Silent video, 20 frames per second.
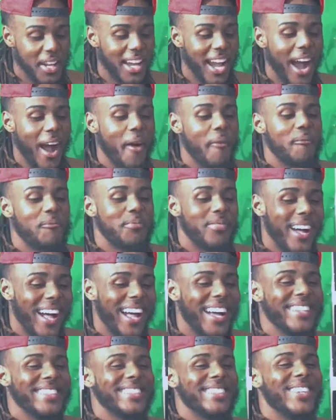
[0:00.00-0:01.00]
got
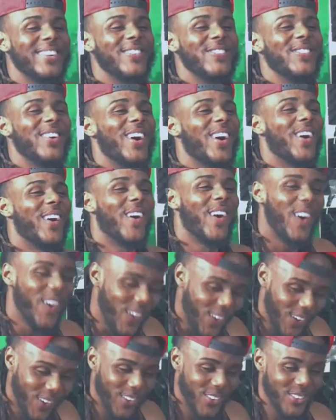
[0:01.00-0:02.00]
Patrick
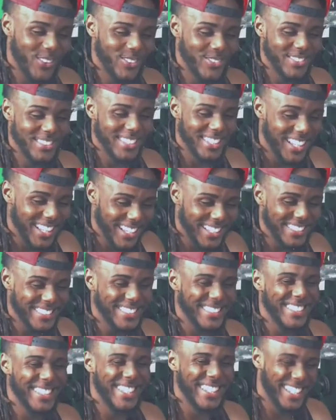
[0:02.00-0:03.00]
Mahomes. Let's
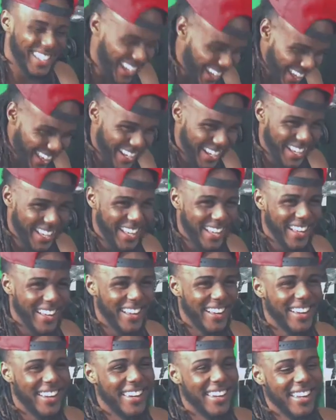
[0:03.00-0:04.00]
get it.
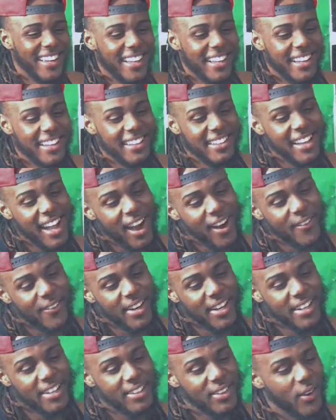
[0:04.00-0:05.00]
Y'all
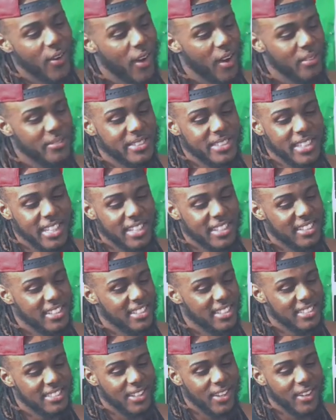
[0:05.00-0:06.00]
already know I'm sending
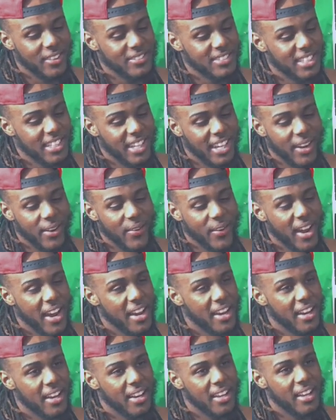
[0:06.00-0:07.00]
this out to get
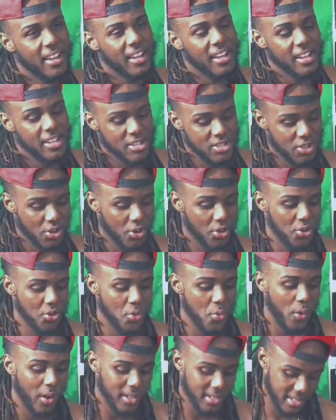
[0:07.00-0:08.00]
rated. So you
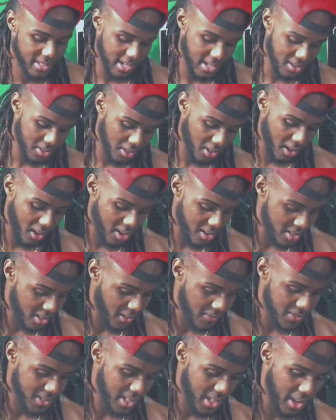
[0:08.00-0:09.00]
want to send your cards
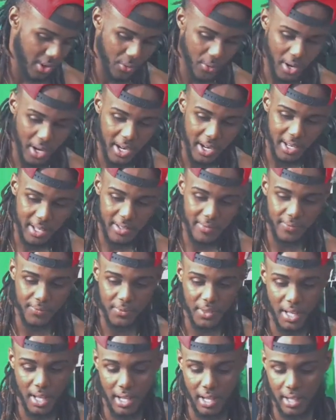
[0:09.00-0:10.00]
off to get rated
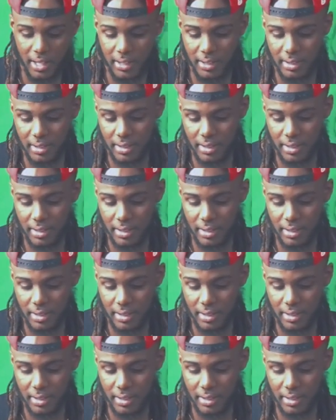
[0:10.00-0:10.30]
and